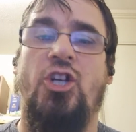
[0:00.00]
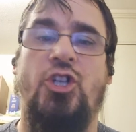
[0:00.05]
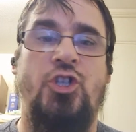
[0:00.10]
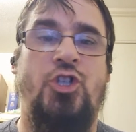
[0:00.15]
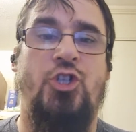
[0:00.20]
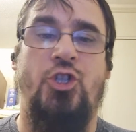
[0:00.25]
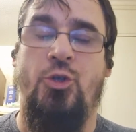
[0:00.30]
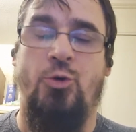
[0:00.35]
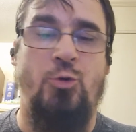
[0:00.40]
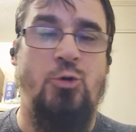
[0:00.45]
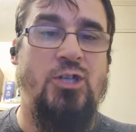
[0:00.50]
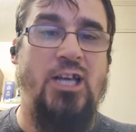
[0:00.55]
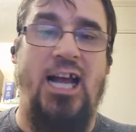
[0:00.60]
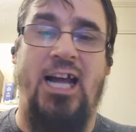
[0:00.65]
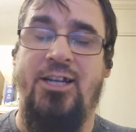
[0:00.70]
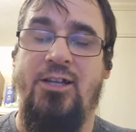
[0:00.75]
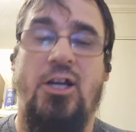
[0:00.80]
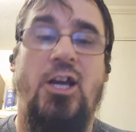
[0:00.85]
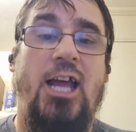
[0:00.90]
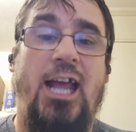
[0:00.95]
Jews,
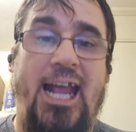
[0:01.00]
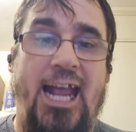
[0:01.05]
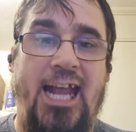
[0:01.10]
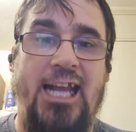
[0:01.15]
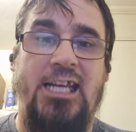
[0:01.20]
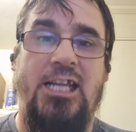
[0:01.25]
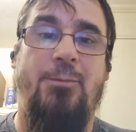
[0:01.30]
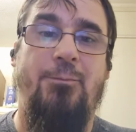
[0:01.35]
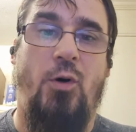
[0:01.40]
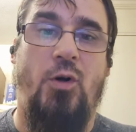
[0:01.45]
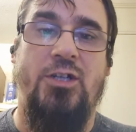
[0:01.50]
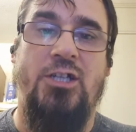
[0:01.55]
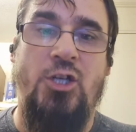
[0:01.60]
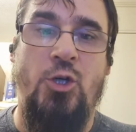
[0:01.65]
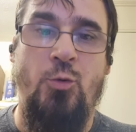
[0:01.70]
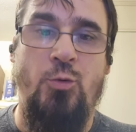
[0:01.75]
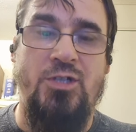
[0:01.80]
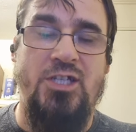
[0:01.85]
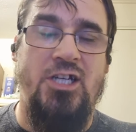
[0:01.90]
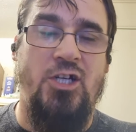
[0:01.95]
and anybody
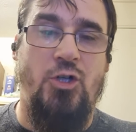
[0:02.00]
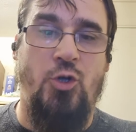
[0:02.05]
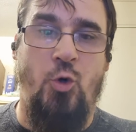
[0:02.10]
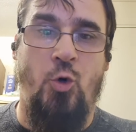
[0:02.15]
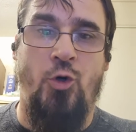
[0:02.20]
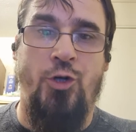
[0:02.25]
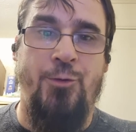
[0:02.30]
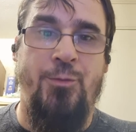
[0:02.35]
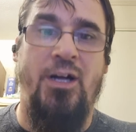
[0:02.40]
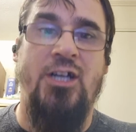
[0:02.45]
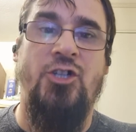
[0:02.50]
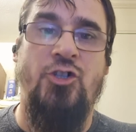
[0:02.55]
who was in Cordoba